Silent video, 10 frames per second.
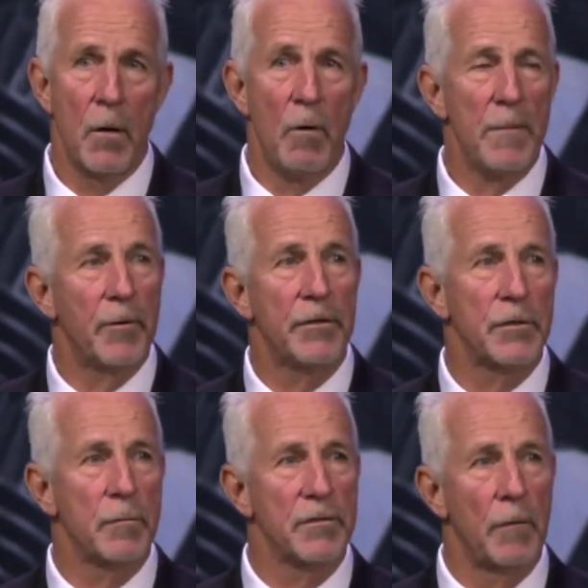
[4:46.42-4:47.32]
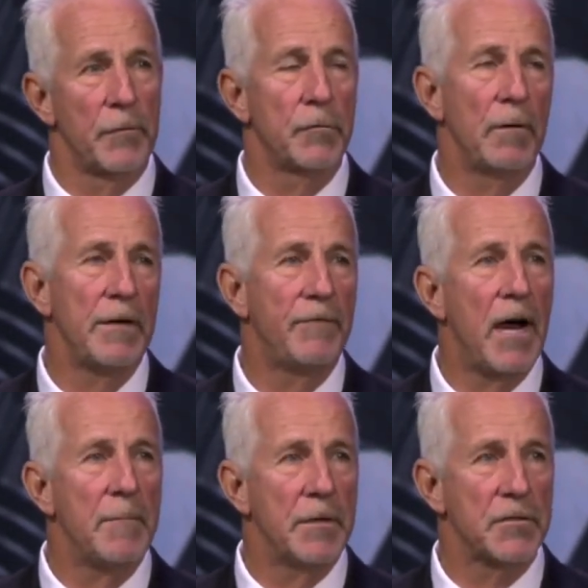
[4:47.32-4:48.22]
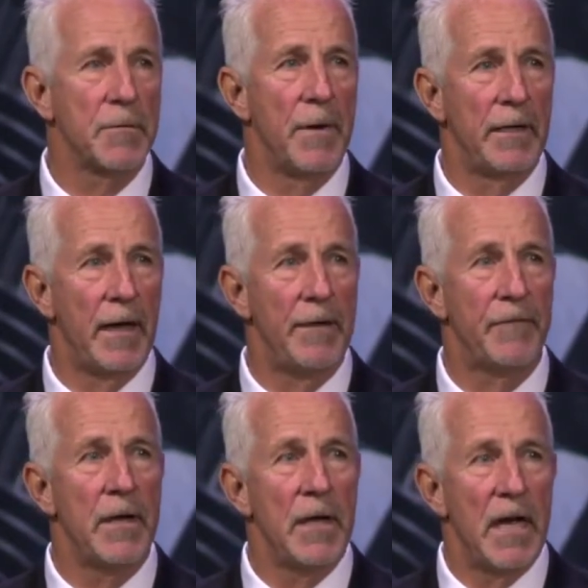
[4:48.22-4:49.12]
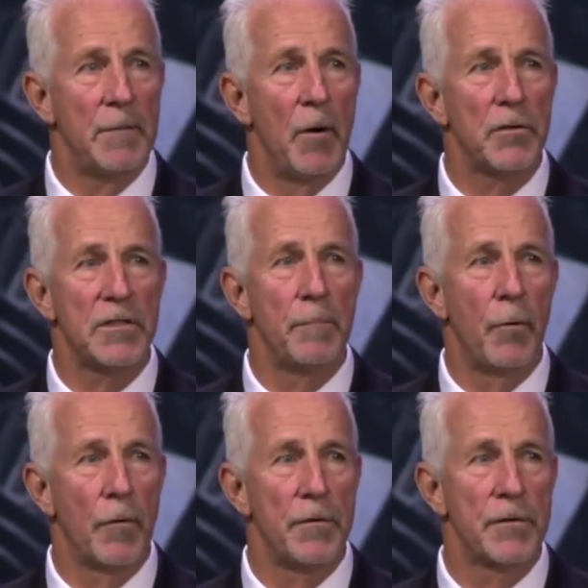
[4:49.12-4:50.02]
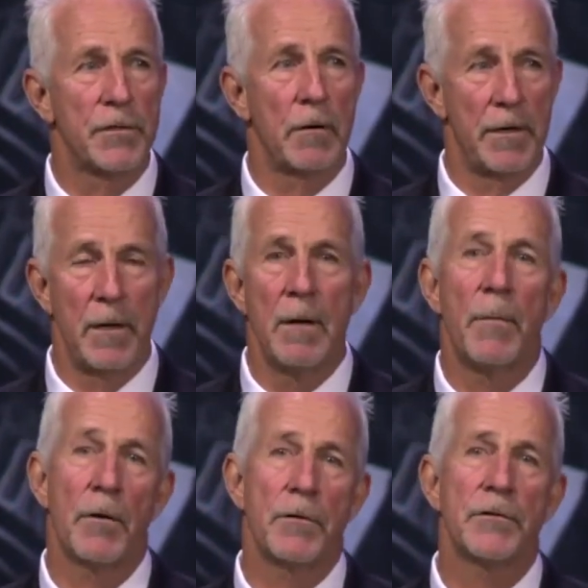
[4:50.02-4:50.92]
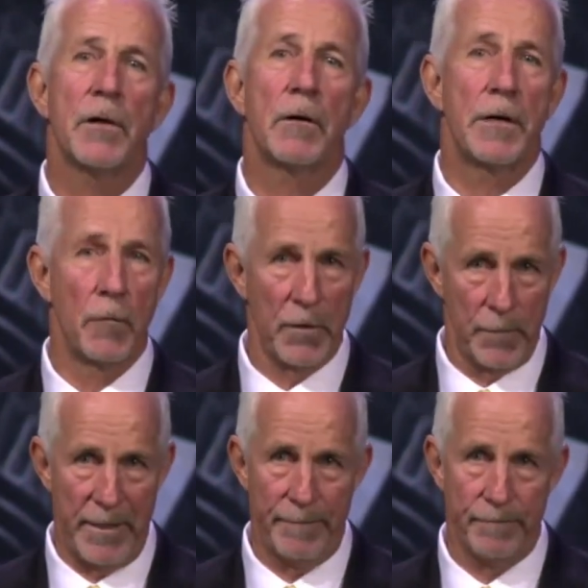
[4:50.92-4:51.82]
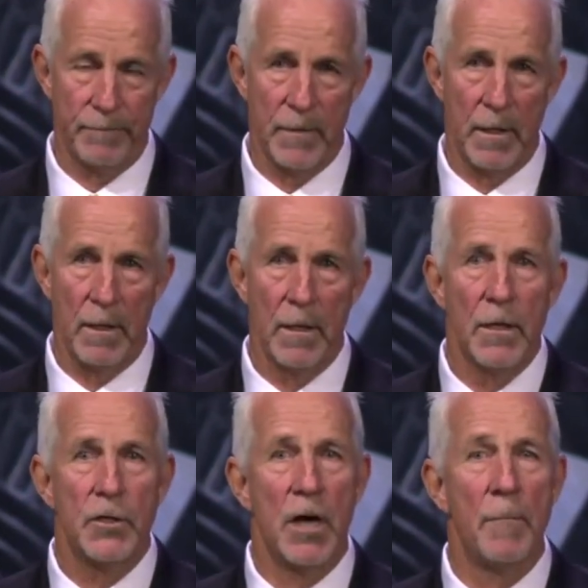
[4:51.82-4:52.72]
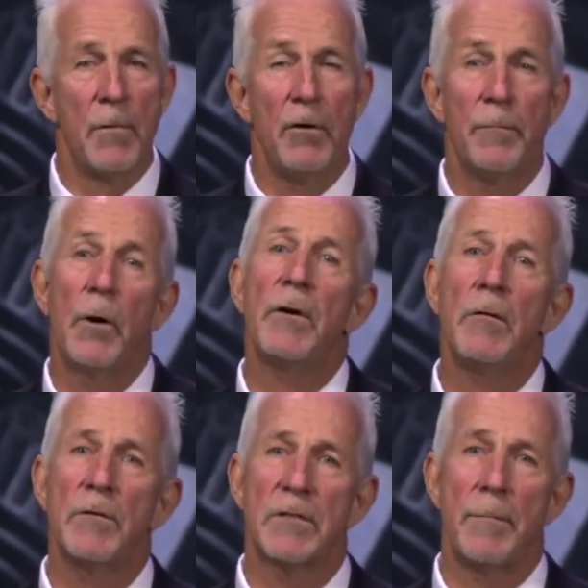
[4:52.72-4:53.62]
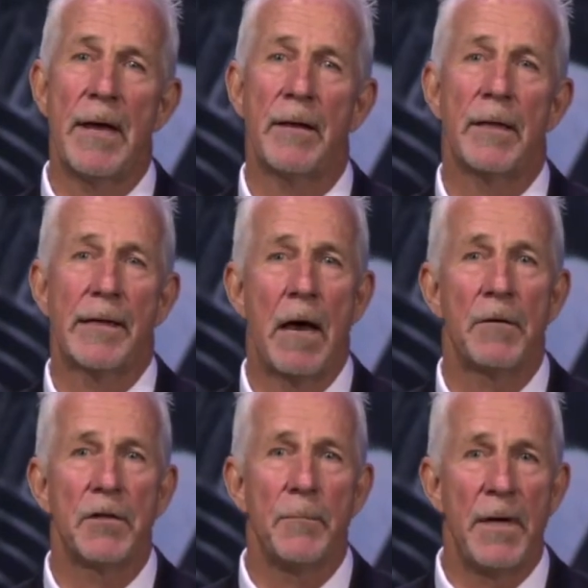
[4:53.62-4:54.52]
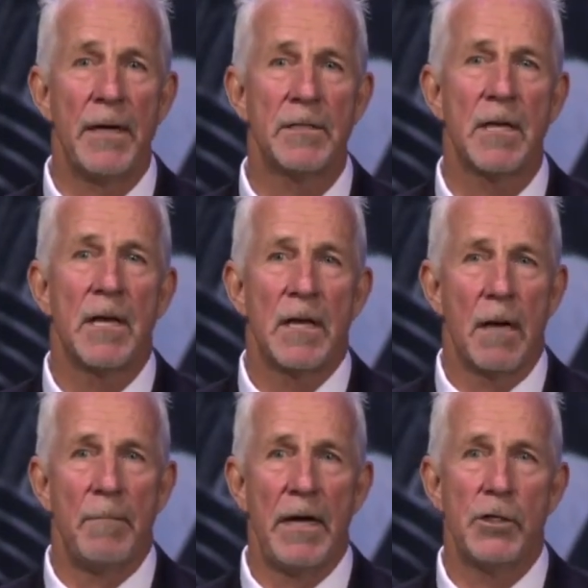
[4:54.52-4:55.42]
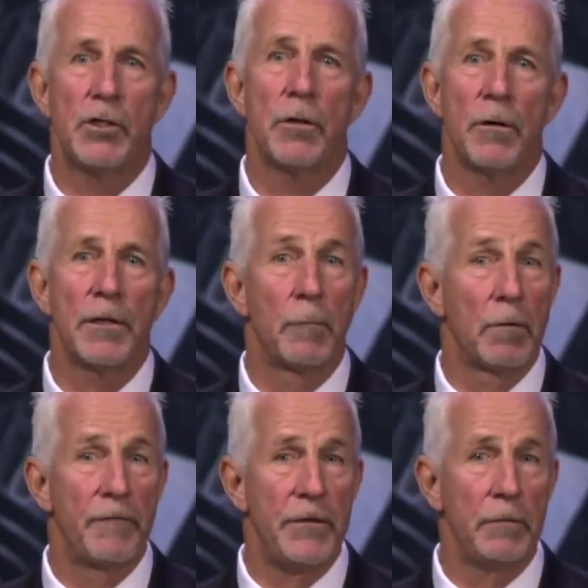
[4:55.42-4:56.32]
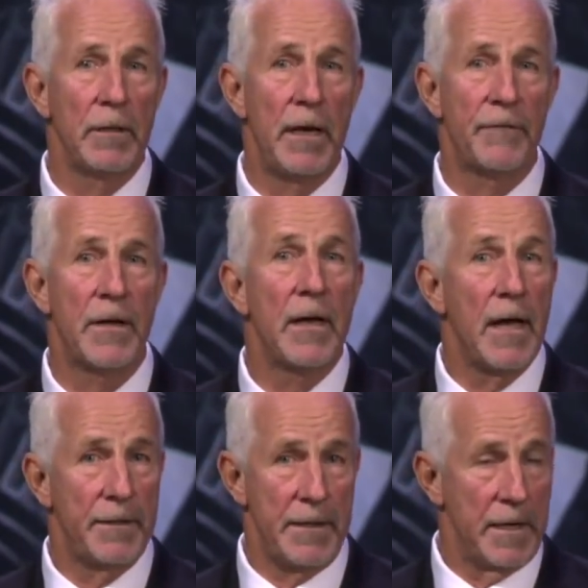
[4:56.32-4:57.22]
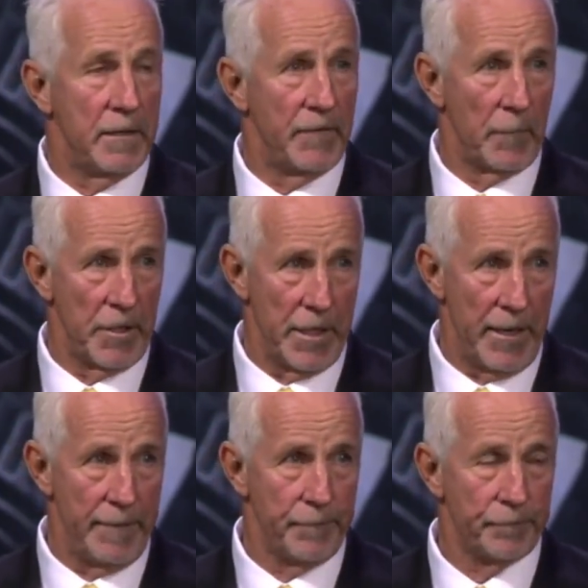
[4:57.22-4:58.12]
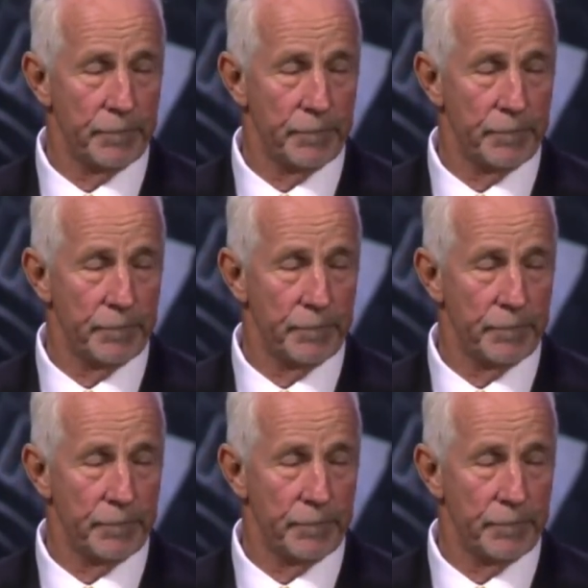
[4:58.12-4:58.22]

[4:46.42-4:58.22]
White Brothers was over 25 years of my life, and the most important are, partners are here with me. John Bowie was the man that counted the beans and made sure there were a few left at the end of every day.